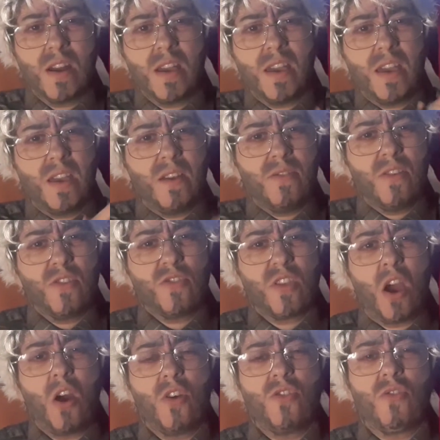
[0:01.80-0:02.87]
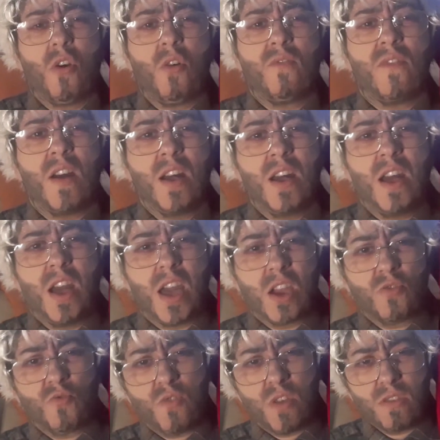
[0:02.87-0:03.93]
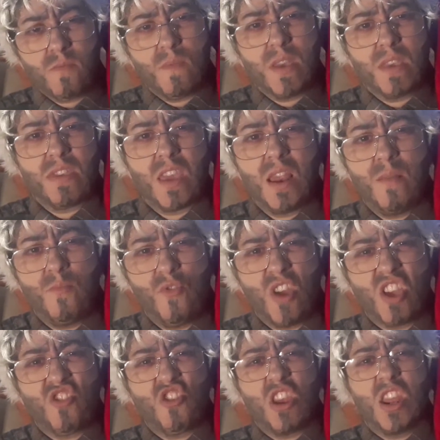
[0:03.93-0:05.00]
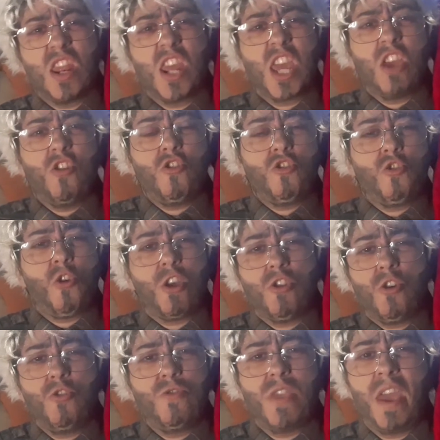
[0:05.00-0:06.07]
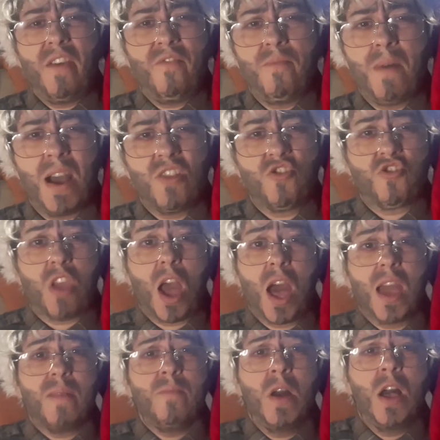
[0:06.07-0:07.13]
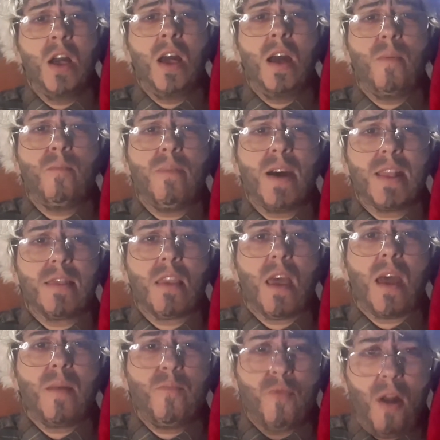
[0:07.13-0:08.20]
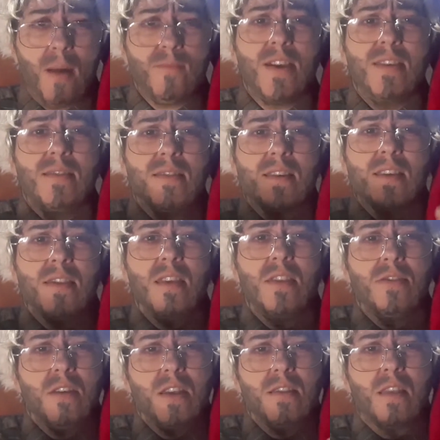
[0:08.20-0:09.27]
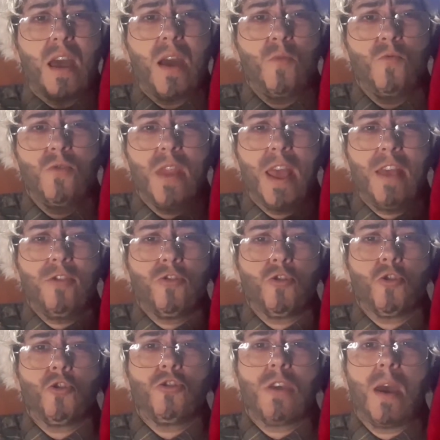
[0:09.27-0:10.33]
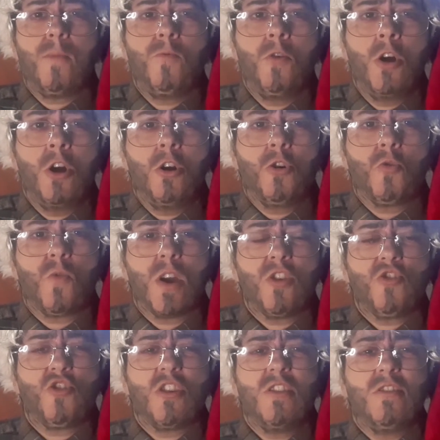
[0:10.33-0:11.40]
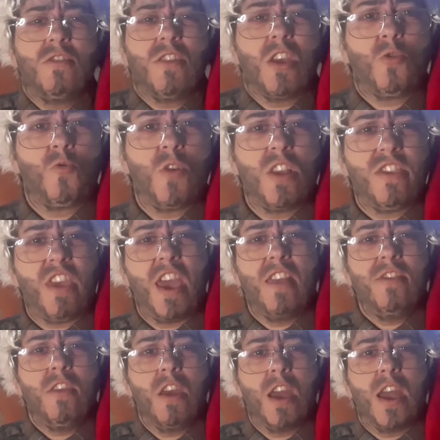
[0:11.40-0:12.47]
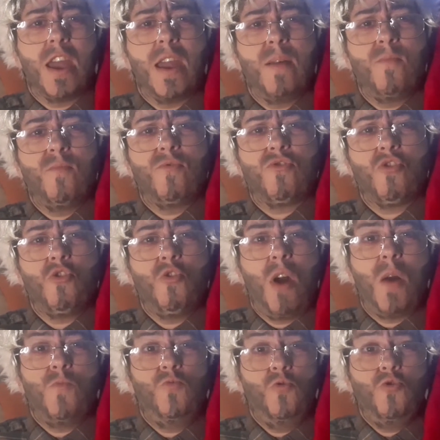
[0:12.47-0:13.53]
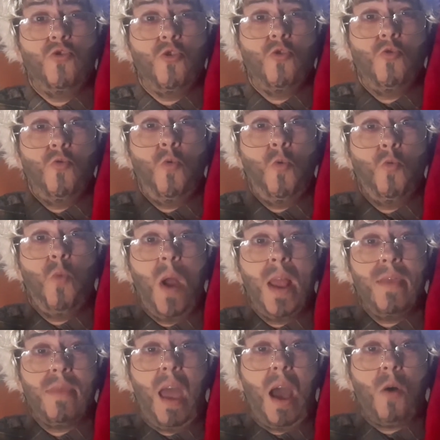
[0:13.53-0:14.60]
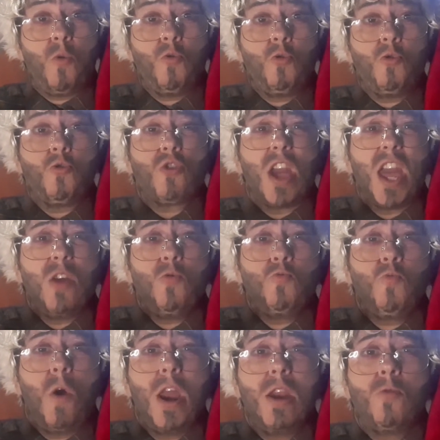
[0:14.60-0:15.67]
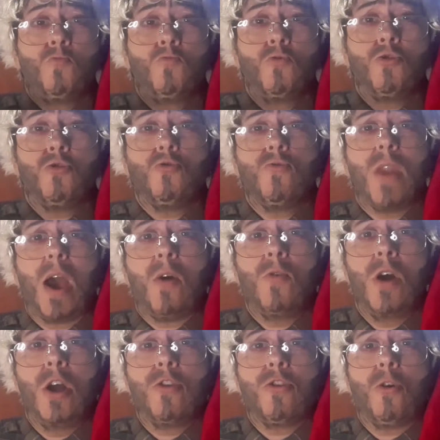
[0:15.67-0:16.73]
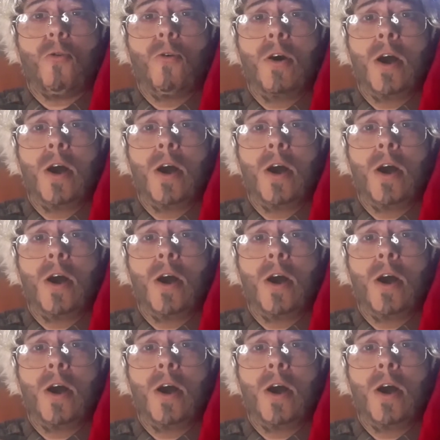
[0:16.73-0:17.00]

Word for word: the start of a Christmas celebration in here, so I don't have much time, but I promised Eden that I would answer some questions that were sent, so I will do one now, okay? One I will do now. So,